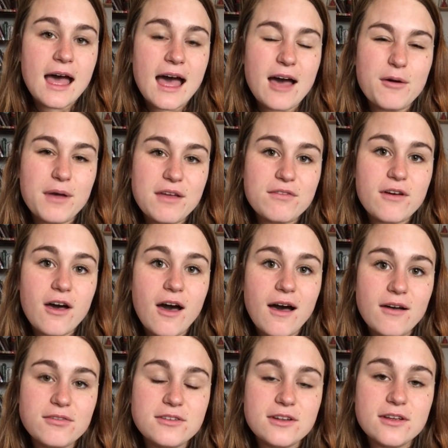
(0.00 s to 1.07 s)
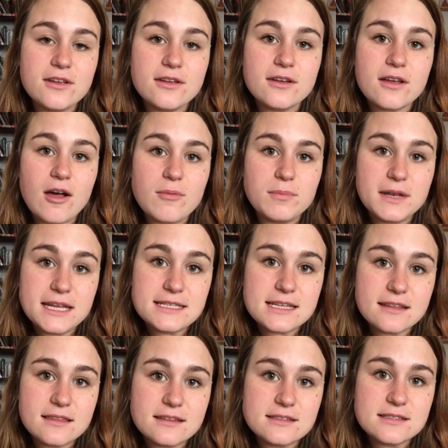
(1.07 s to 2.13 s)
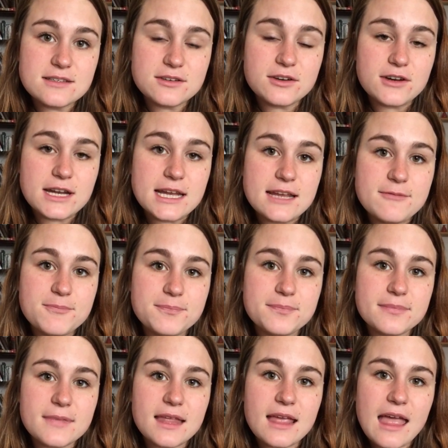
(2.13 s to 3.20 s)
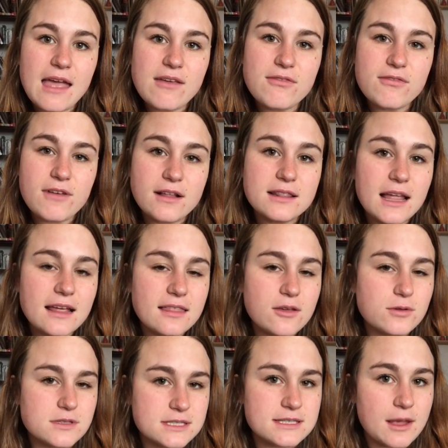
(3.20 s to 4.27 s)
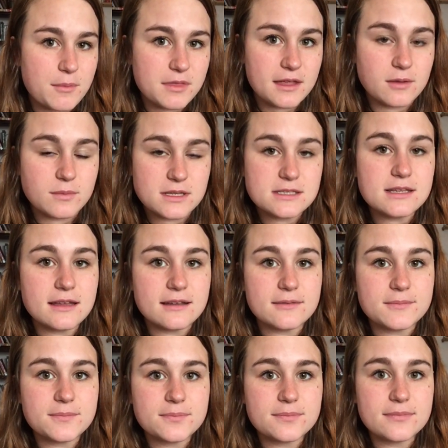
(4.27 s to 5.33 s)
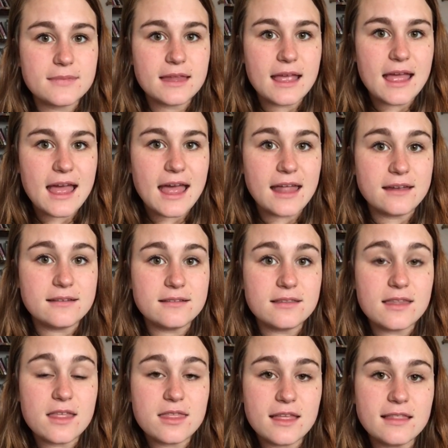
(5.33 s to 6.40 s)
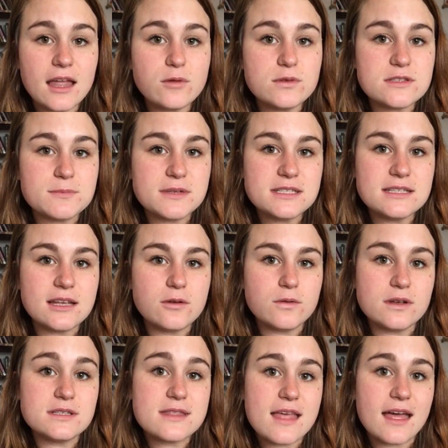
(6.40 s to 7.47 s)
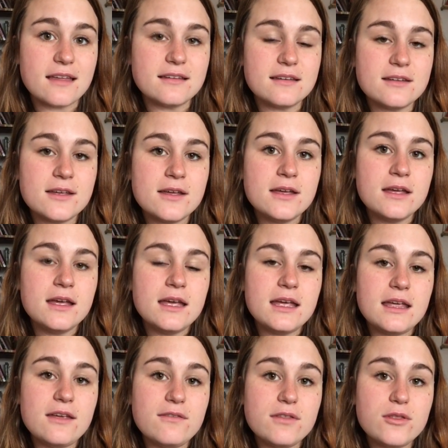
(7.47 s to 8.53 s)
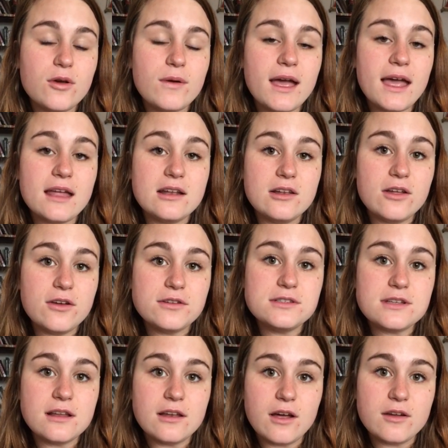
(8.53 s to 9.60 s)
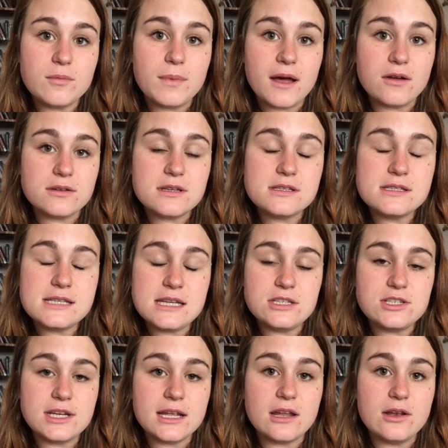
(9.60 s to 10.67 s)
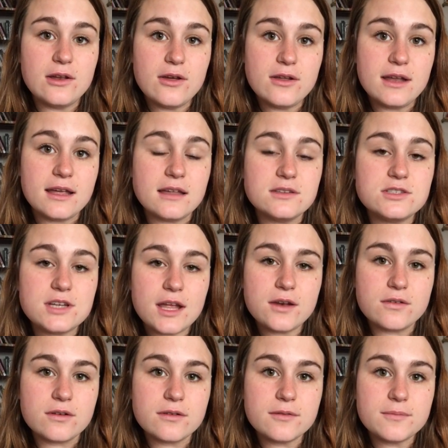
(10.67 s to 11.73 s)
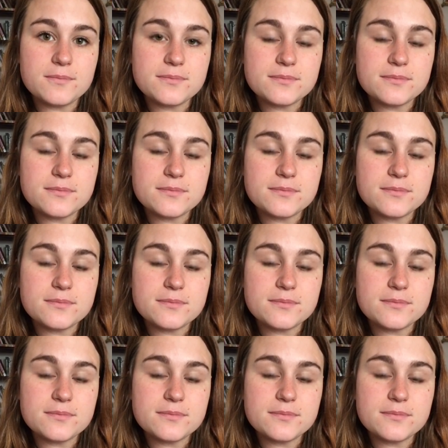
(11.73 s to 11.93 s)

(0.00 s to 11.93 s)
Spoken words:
However, after completing this degree, I felt like there was something missing, and the thing that was missing was that even though I had learned a lot about teaching and learning in general,